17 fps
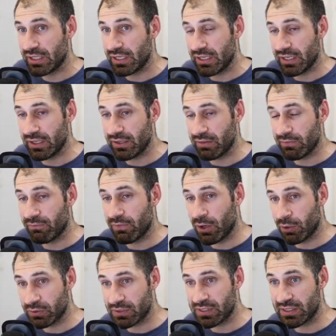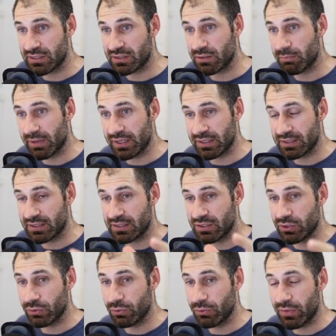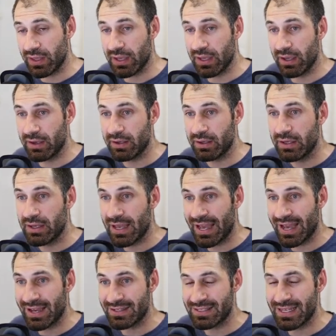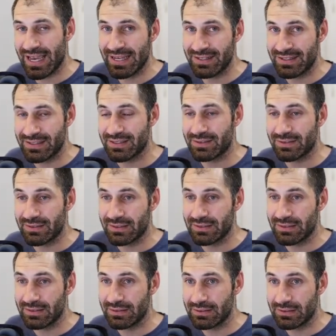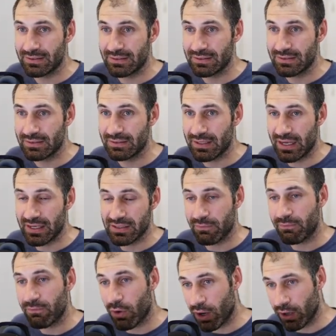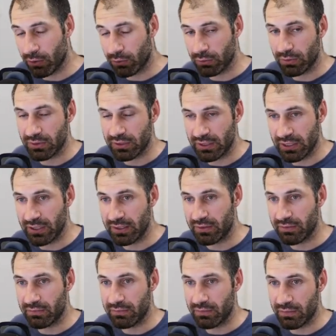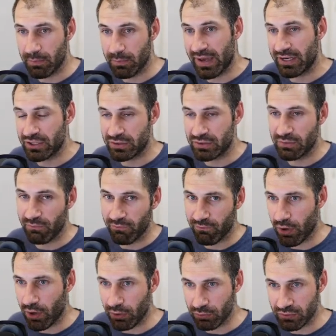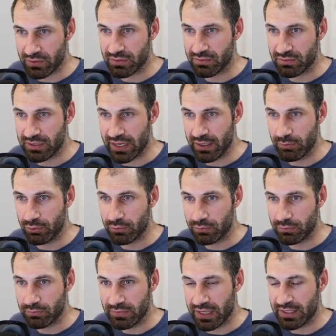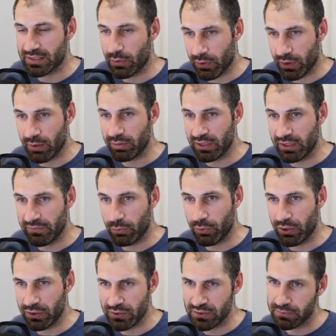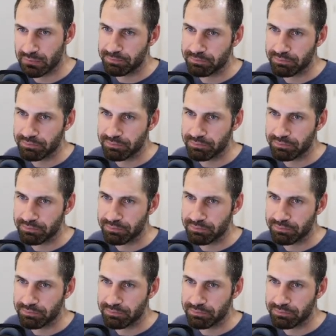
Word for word: in the file system, but it's still there as a as a file in the managed files table. That's how I believe it works.